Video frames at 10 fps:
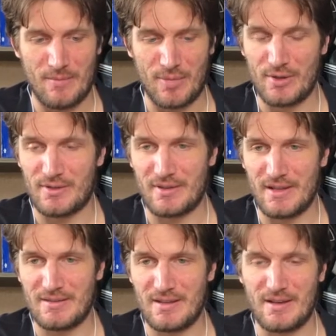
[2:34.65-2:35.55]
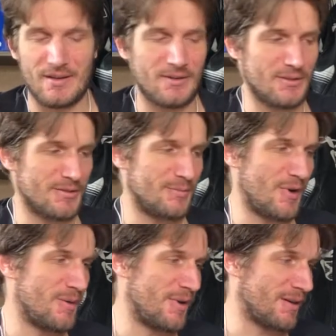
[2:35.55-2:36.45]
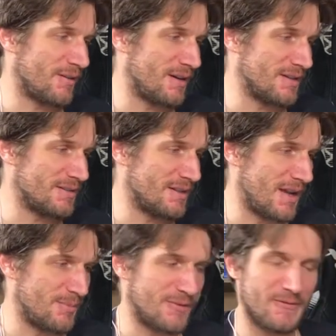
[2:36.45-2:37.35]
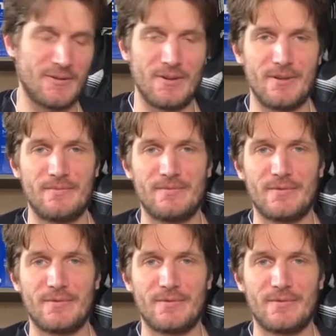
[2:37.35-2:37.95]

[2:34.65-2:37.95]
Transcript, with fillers: Bluetooth headset. I know a lot of motorbike riders prefer